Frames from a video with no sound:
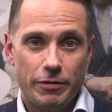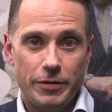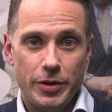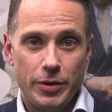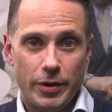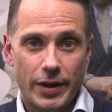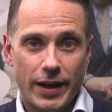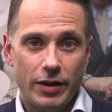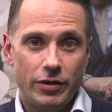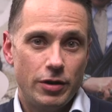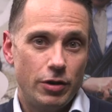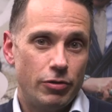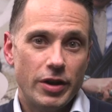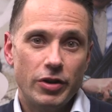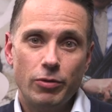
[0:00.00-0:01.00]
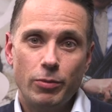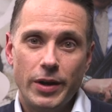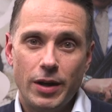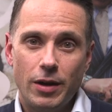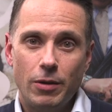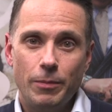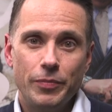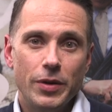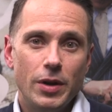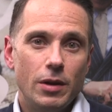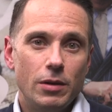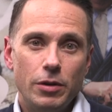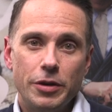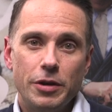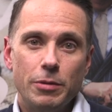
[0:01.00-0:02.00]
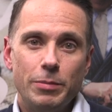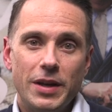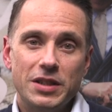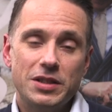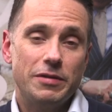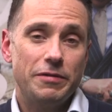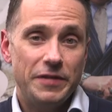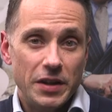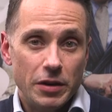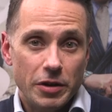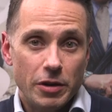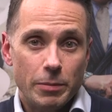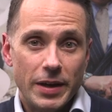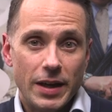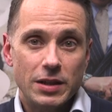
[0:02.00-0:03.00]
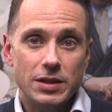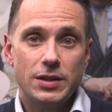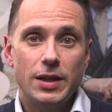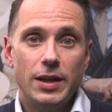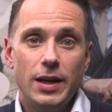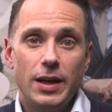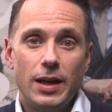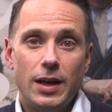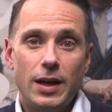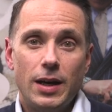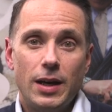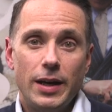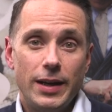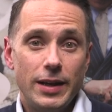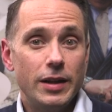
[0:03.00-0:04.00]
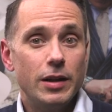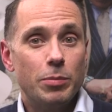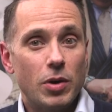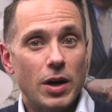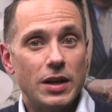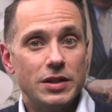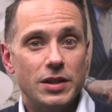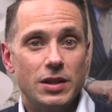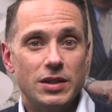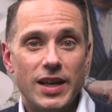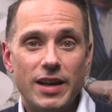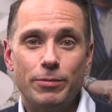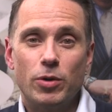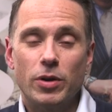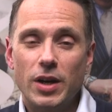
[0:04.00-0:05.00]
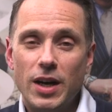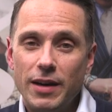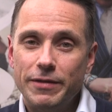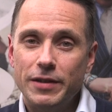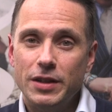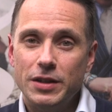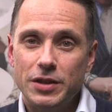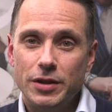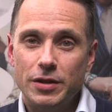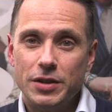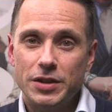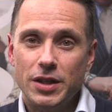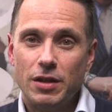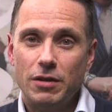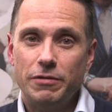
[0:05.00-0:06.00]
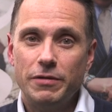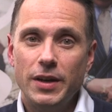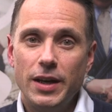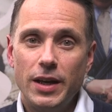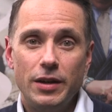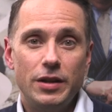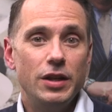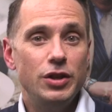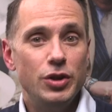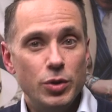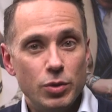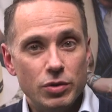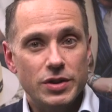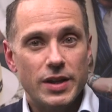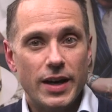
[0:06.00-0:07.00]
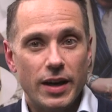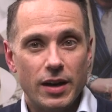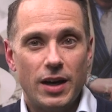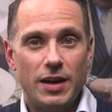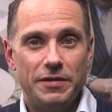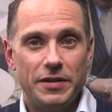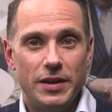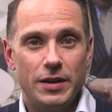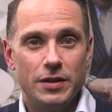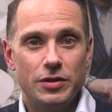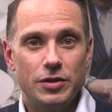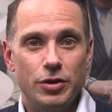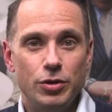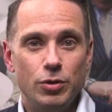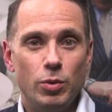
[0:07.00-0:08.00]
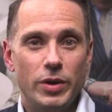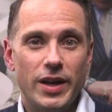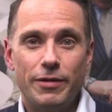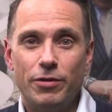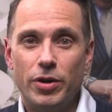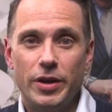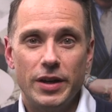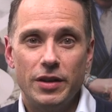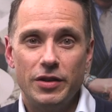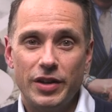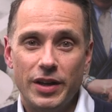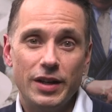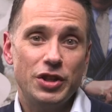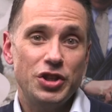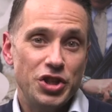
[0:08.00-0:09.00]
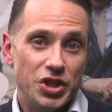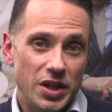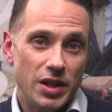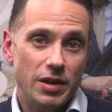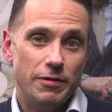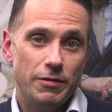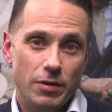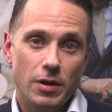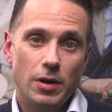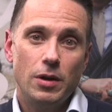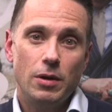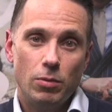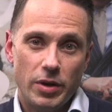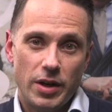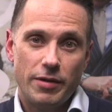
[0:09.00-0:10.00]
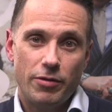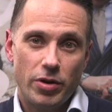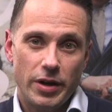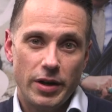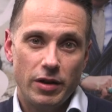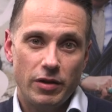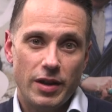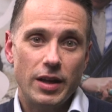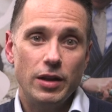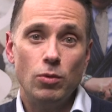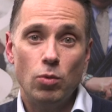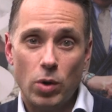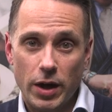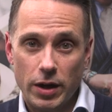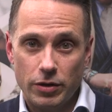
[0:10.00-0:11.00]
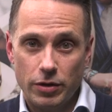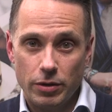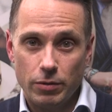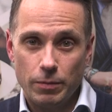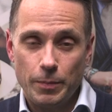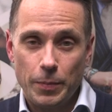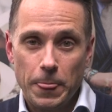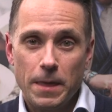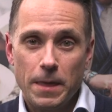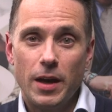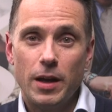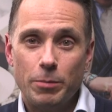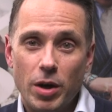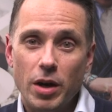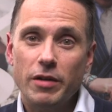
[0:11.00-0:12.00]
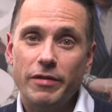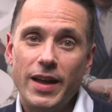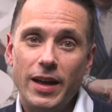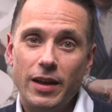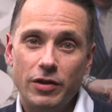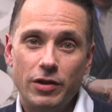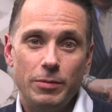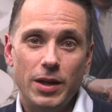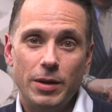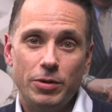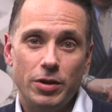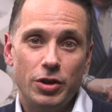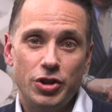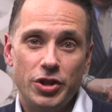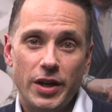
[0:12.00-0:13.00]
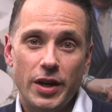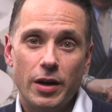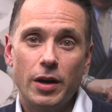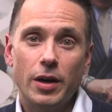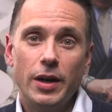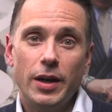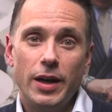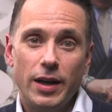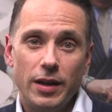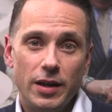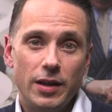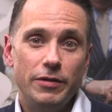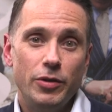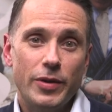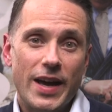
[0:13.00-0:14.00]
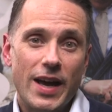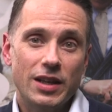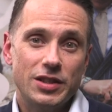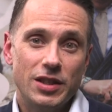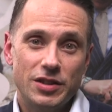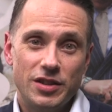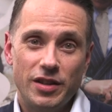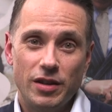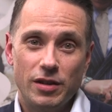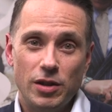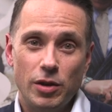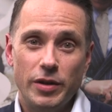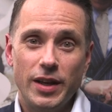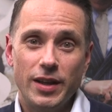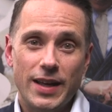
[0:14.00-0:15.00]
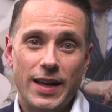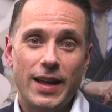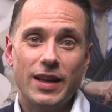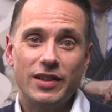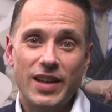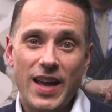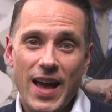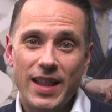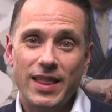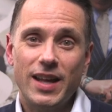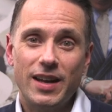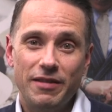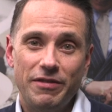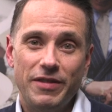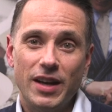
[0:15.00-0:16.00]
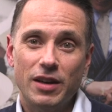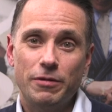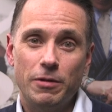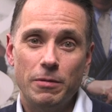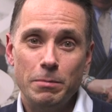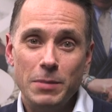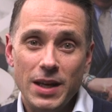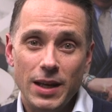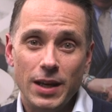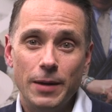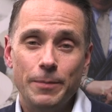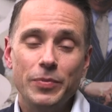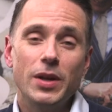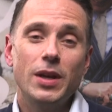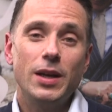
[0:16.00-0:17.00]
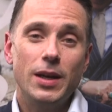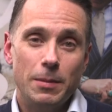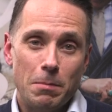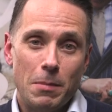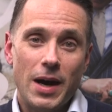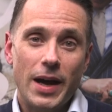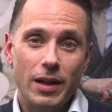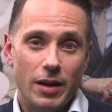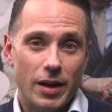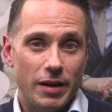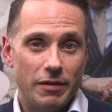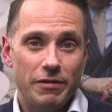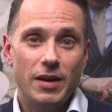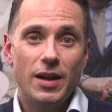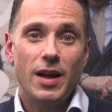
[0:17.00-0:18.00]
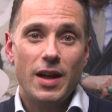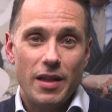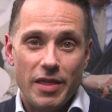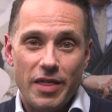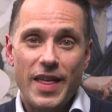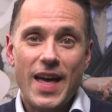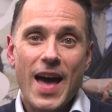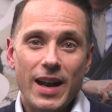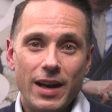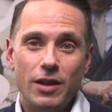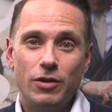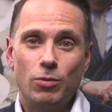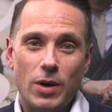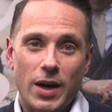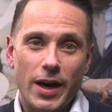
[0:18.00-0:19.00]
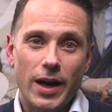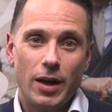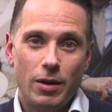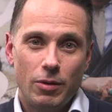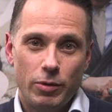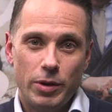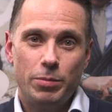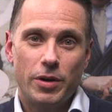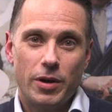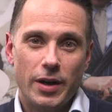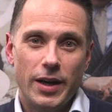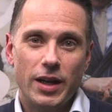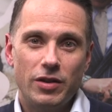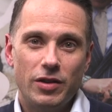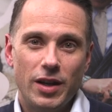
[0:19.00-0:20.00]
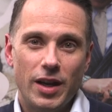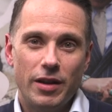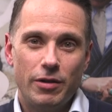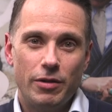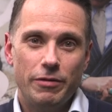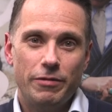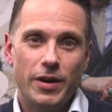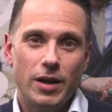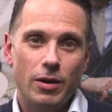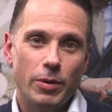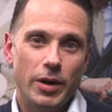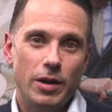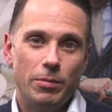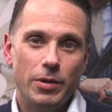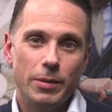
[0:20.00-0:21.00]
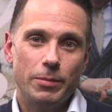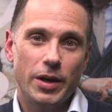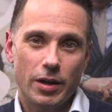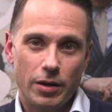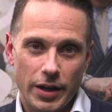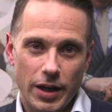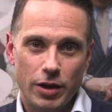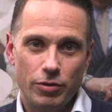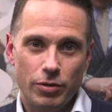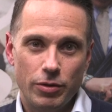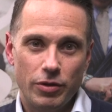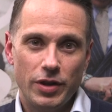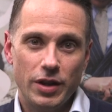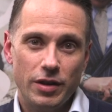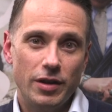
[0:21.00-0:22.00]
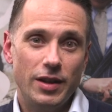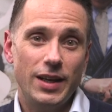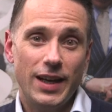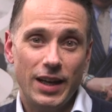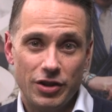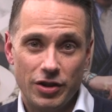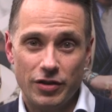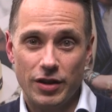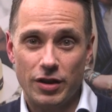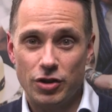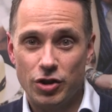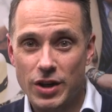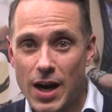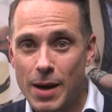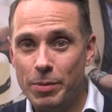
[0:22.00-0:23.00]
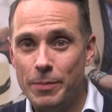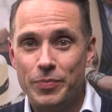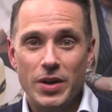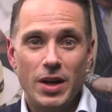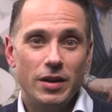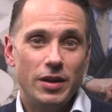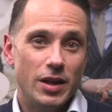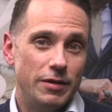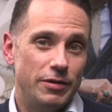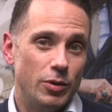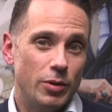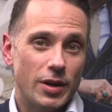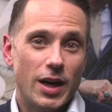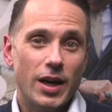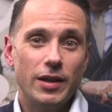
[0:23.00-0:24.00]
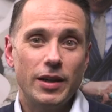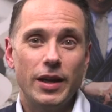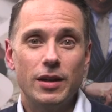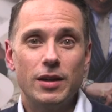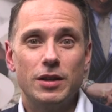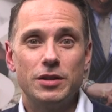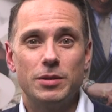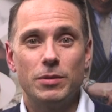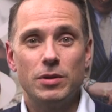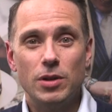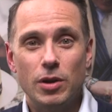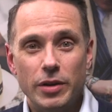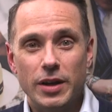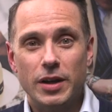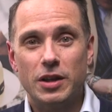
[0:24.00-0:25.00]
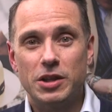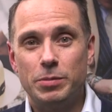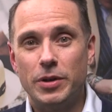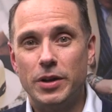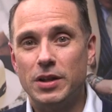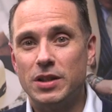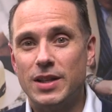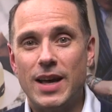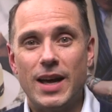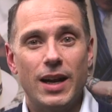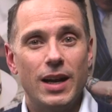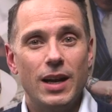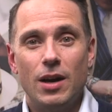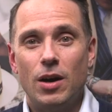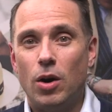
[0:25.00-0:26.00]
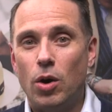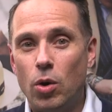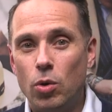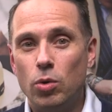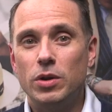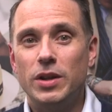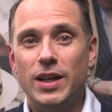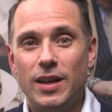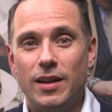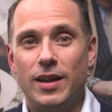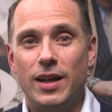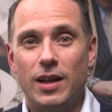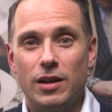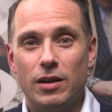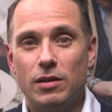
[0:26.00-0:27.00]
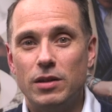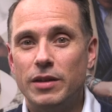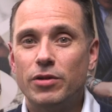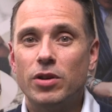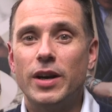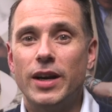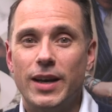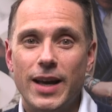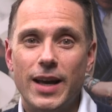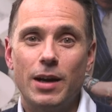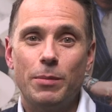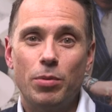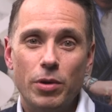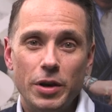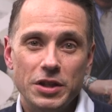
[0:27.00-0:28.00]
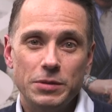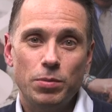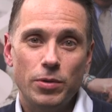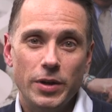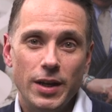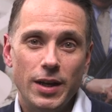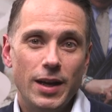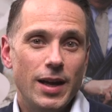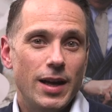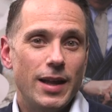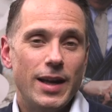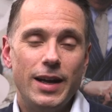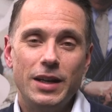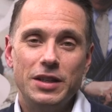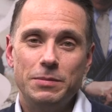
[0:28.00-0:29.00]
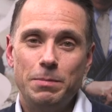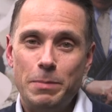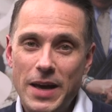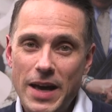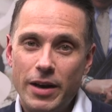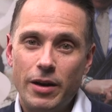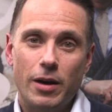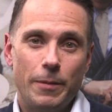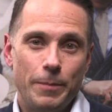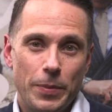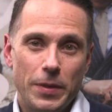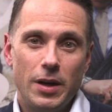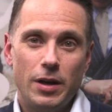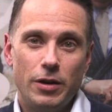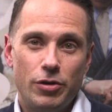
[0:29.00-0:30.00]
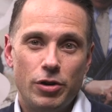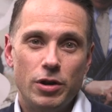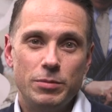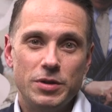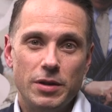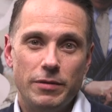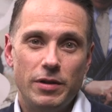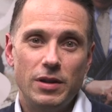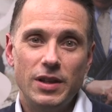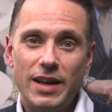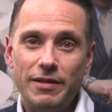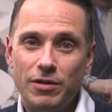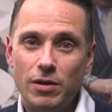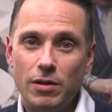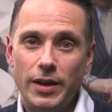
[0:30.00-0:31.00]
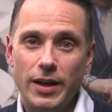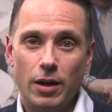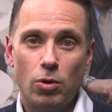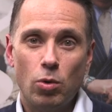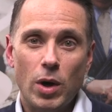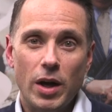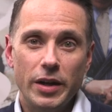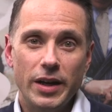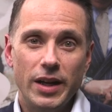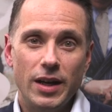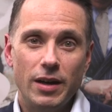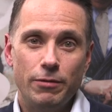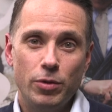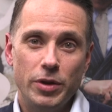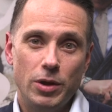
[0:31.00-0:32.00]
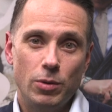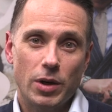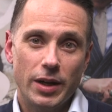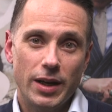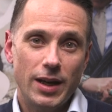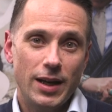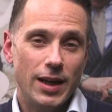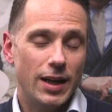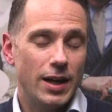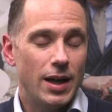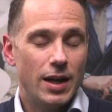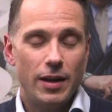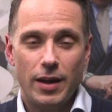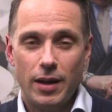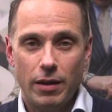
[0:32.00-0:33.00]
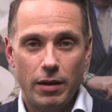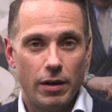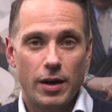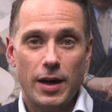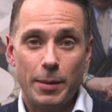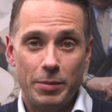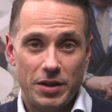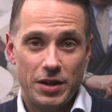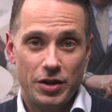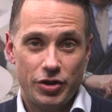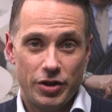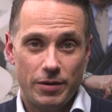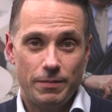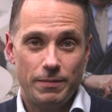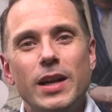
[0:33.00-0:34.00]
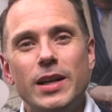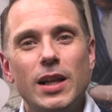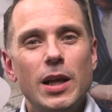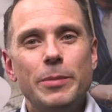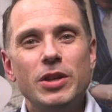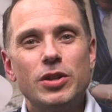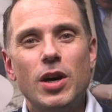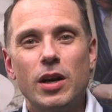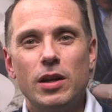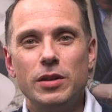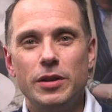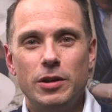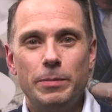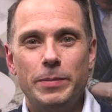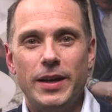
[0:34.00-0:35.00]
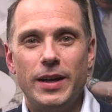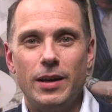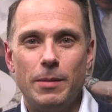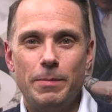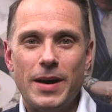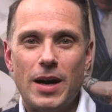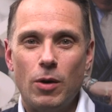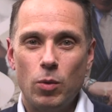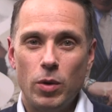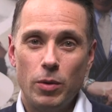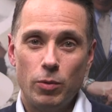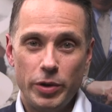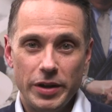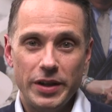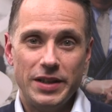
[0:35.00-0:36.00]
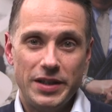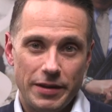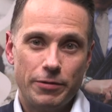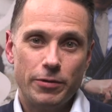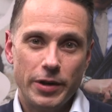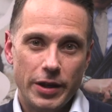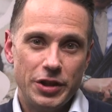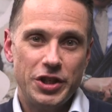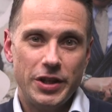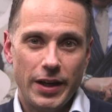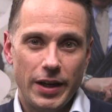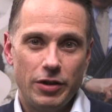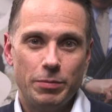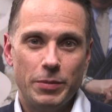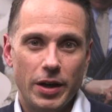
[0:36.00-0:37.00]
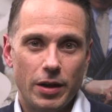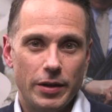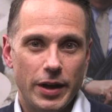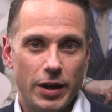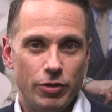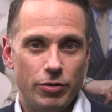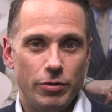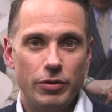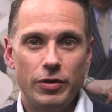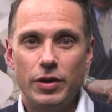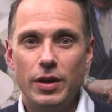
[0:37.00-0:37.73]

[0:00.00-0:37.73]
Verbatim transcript: for you guys to dress well, look your best, feel your best, and in the process have more confidence in yourself and to use that confidence to do whatever it is and achieve whatever it is that you want to. And part of that is to be able to share and give you access to the clothing that has had that effect for me in my life. That is why we put our heads together to find a way to bring Michael Andrews into the HSS shop, to give you an online custom clothing experience that only they can deliver and at a price point that is better in terms of the level and quality of what you are getting than the competition. Now let me talk a little bit about what really differentiates Michael Andrews.